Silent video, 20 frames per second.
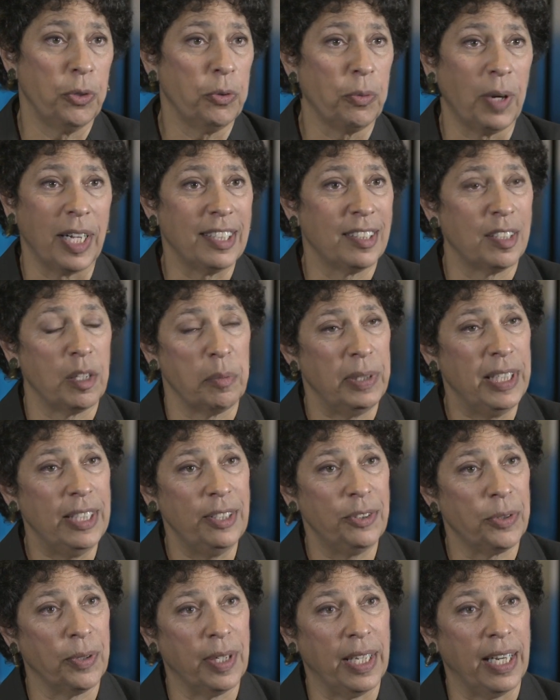who writes the
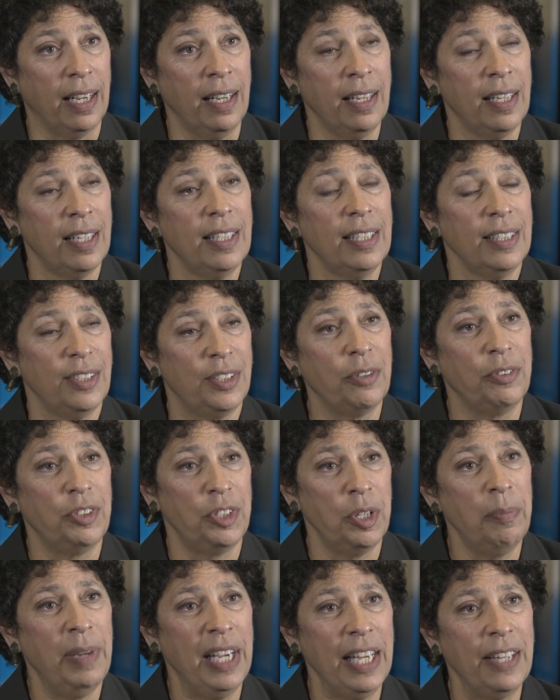peace treaty. So
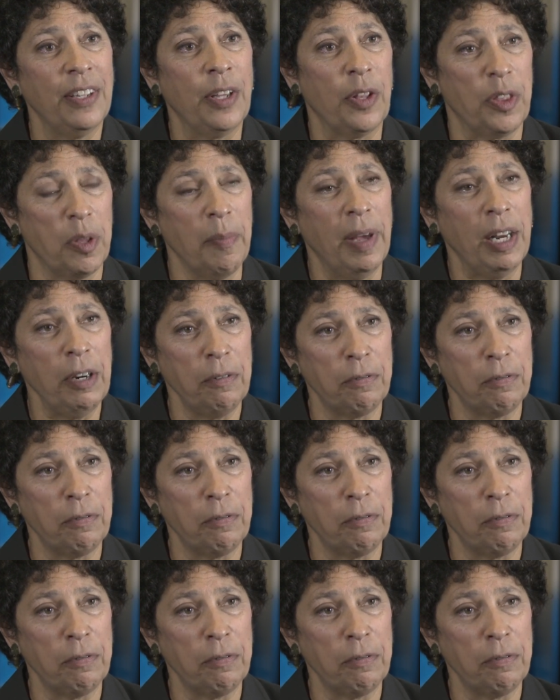okay, to me, so, you know, the yeah,